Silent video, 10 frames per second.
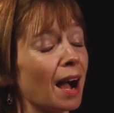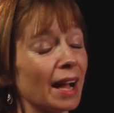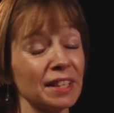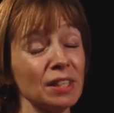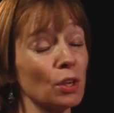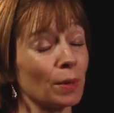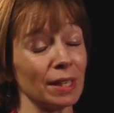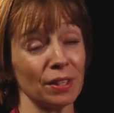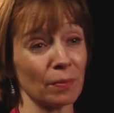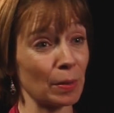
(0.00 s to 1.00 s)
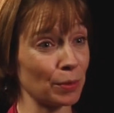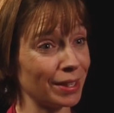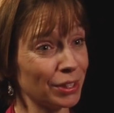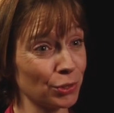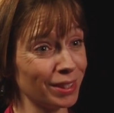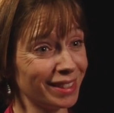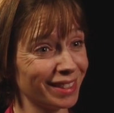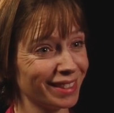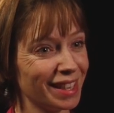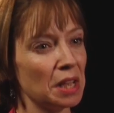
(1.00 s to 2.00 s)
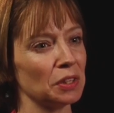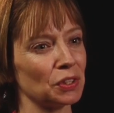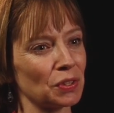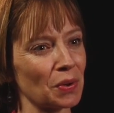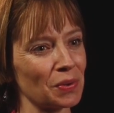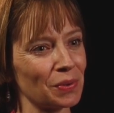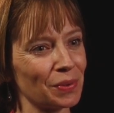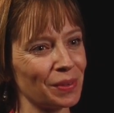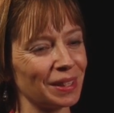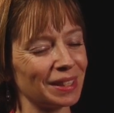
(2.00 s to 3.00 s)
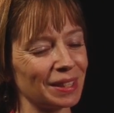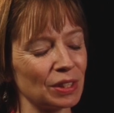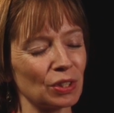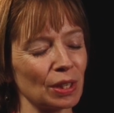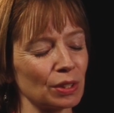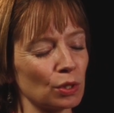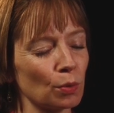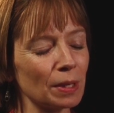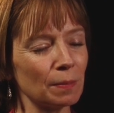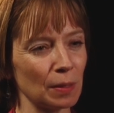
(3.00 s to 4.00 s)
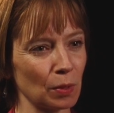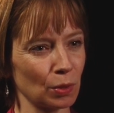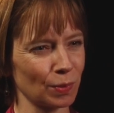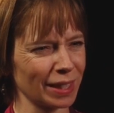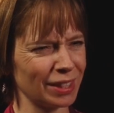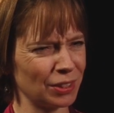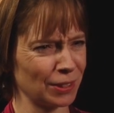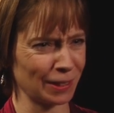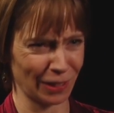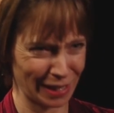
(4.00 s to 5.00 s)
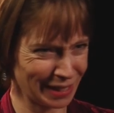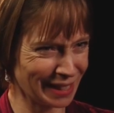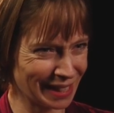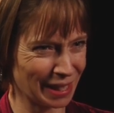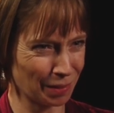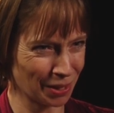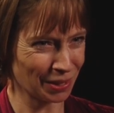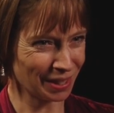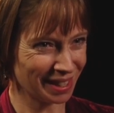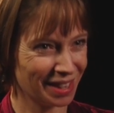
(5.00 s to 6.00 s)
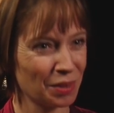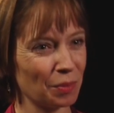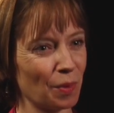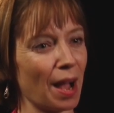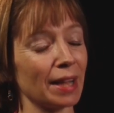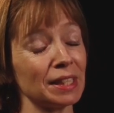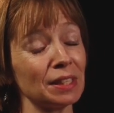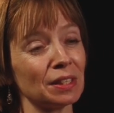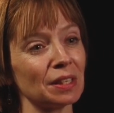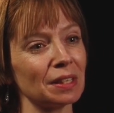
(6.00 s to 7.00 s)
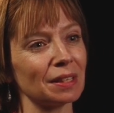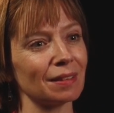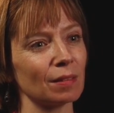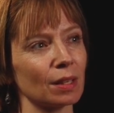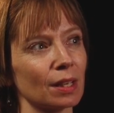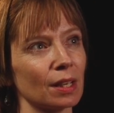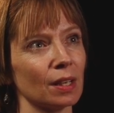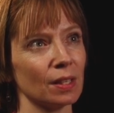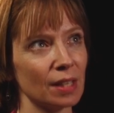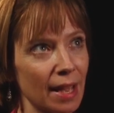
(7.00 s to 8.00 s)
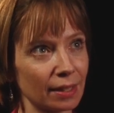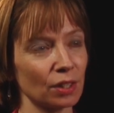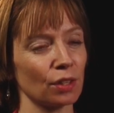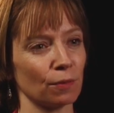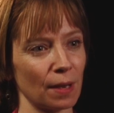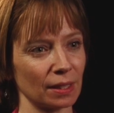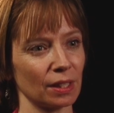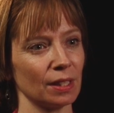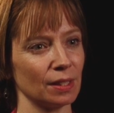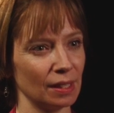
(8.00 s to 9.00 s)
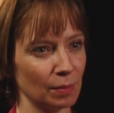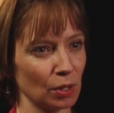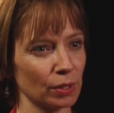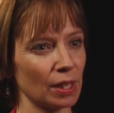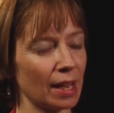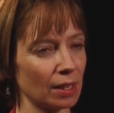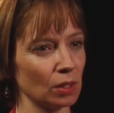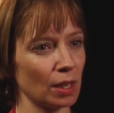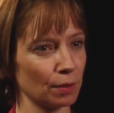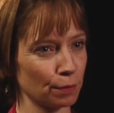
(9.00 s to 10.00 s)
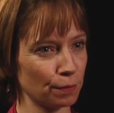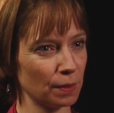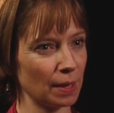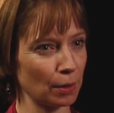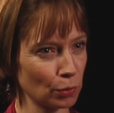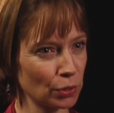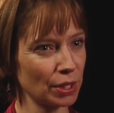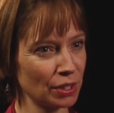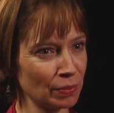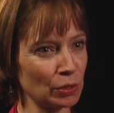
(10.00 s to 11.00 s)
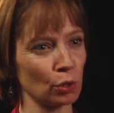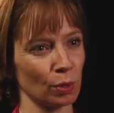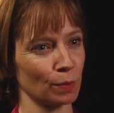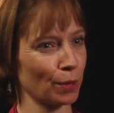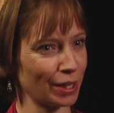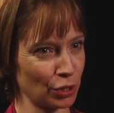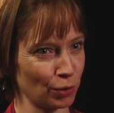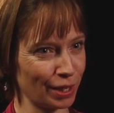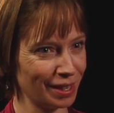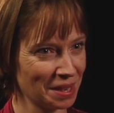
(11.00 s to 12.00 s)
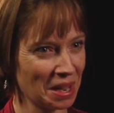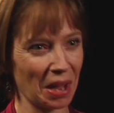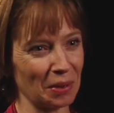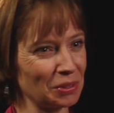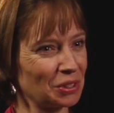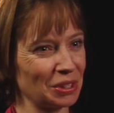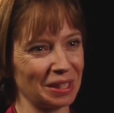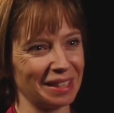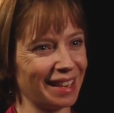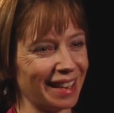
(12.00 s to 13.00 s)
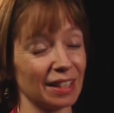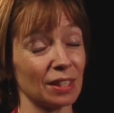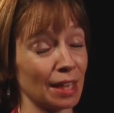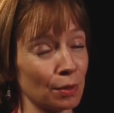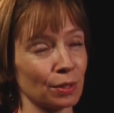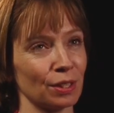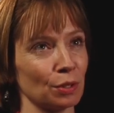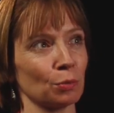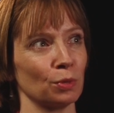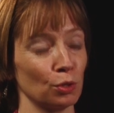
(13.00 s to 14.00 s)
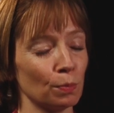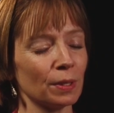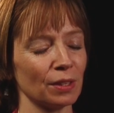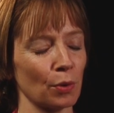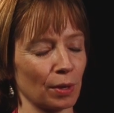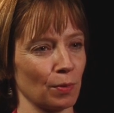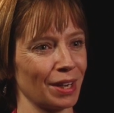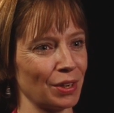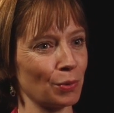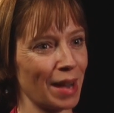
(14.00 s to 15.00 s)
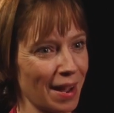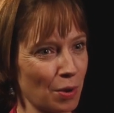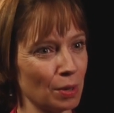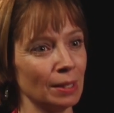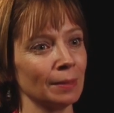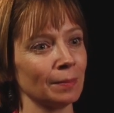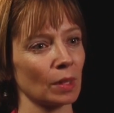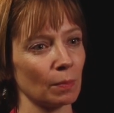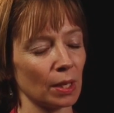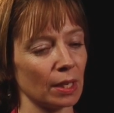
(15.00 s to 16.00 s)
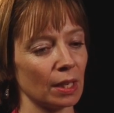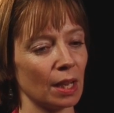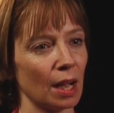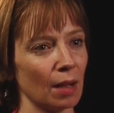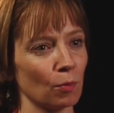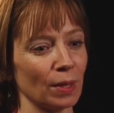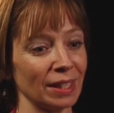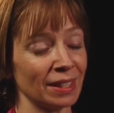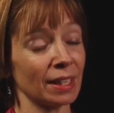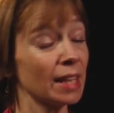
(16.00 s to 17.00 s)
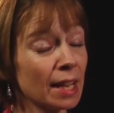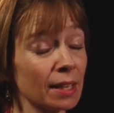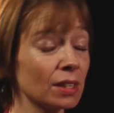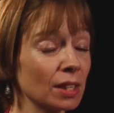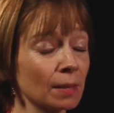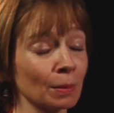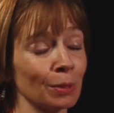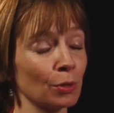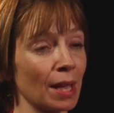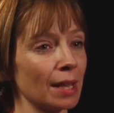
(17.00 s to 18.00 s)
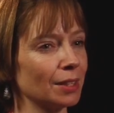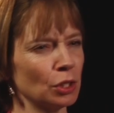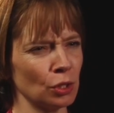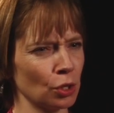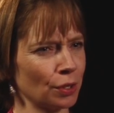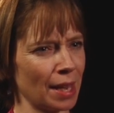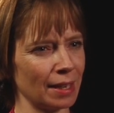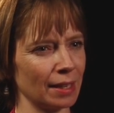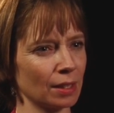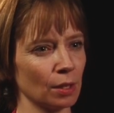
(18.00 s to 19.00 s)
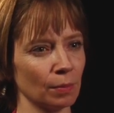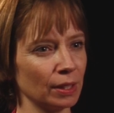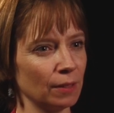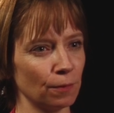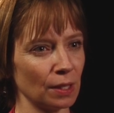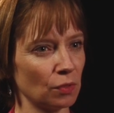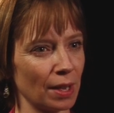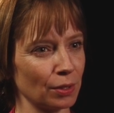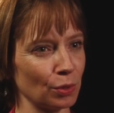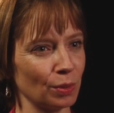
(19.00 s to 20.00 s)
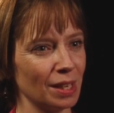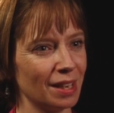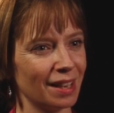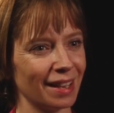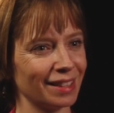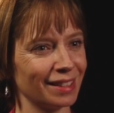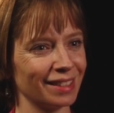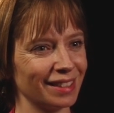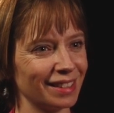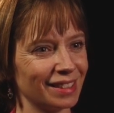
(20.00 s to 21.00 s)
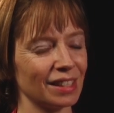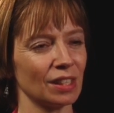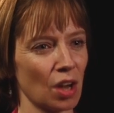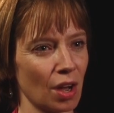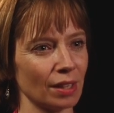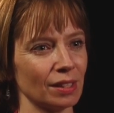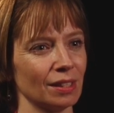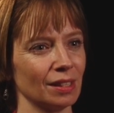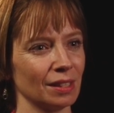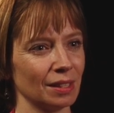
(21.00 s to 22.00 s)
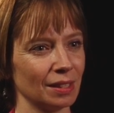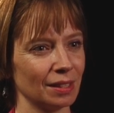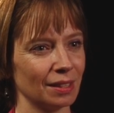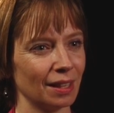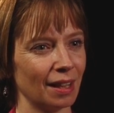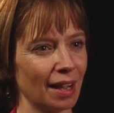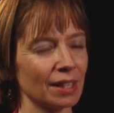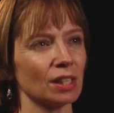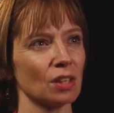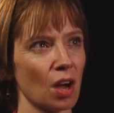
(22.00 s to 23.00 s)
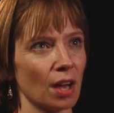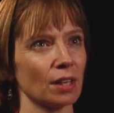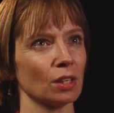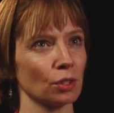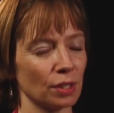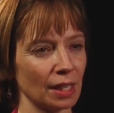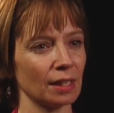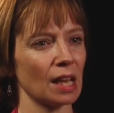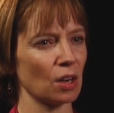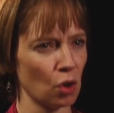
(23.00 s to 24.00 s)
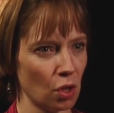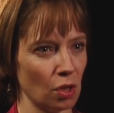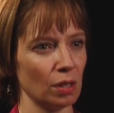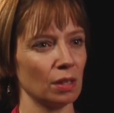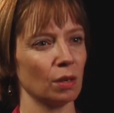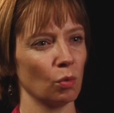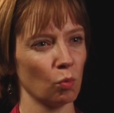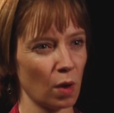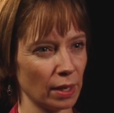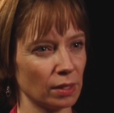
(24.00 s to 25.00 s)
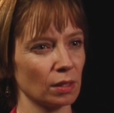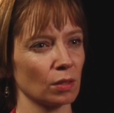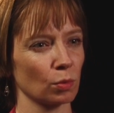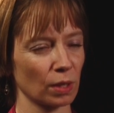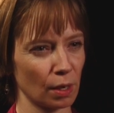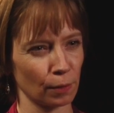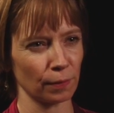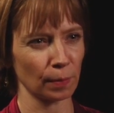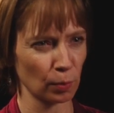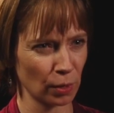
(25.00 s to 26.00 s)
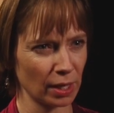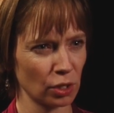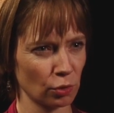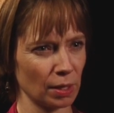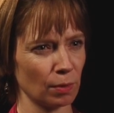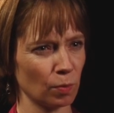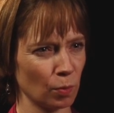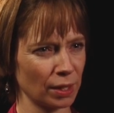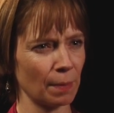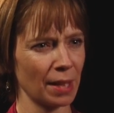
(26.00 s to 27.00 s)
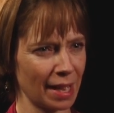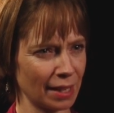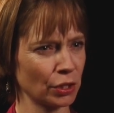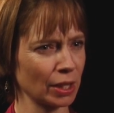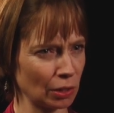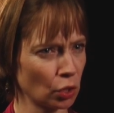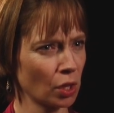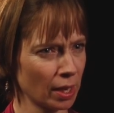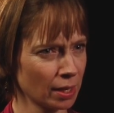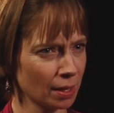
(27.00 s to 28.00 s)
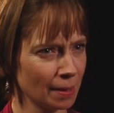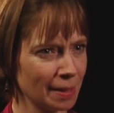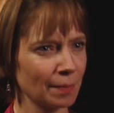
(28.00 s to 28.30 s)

I didn't know anything about brain injuries. So, since so many people are really just lazy in email, I didn't connect the fact that his emails had a lot of errors in them to his brain injury. I was just, it sounds so stupid knowing what I know now, but when he said, Yeah, I think I'm going to be okay, I just took that at complete face value and did not. I did not understand at all what the recovery from a brain injury, what that path can look like.